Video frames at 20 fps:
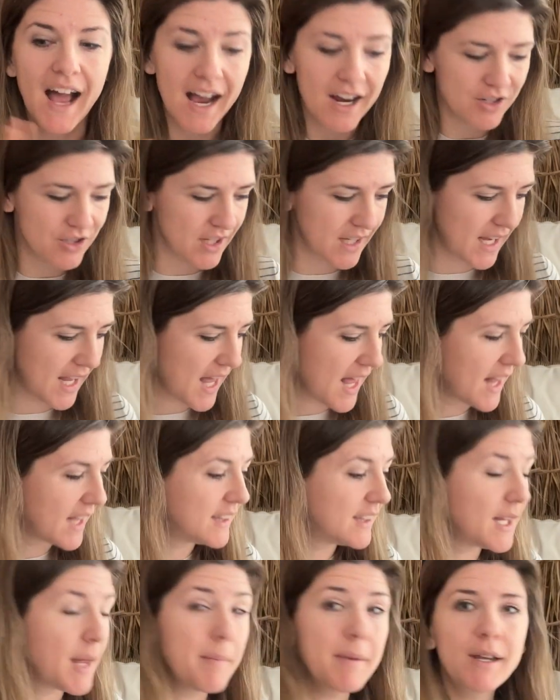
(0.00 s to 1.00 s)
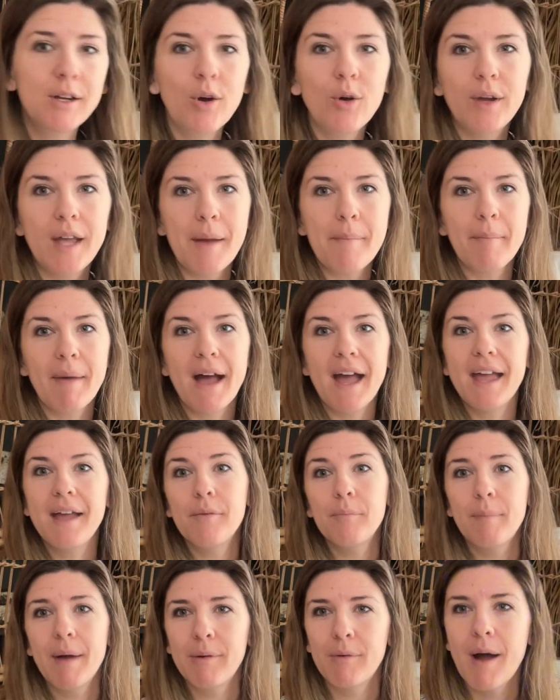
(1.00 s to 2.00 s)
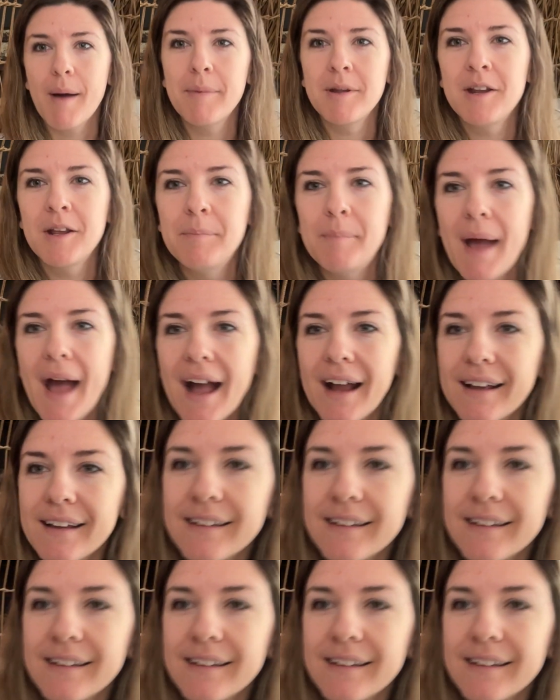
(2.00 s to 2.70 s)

Actually, let me go get my Robin Hood pack.